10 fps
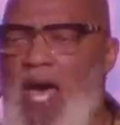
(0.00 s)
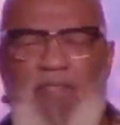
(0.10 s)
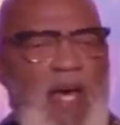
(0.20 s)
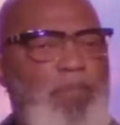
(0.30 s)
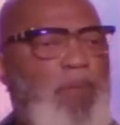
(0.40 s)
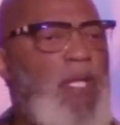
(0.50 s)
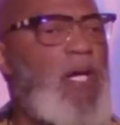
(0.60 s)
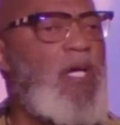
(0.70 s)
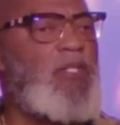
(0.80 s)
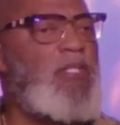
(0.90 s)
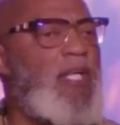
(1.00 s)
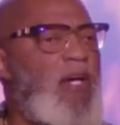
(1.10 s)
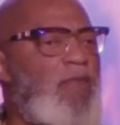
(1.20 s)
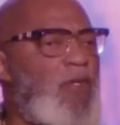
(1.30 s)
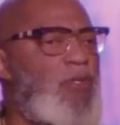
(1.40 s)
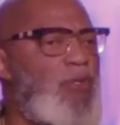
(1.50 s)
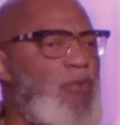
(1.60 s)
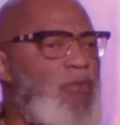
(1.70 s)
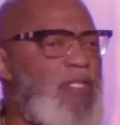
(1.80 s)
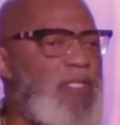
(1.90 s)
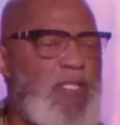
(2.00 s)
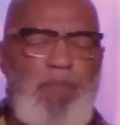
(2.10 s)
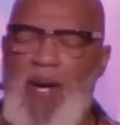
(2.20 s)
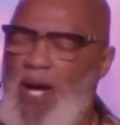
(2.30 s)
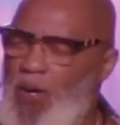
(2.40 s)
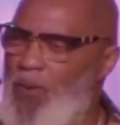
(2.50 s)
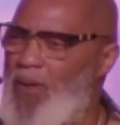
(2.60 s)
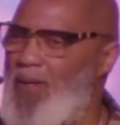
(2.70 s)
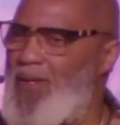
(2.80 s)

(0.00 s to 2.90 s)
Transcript: And that blood never loses its power.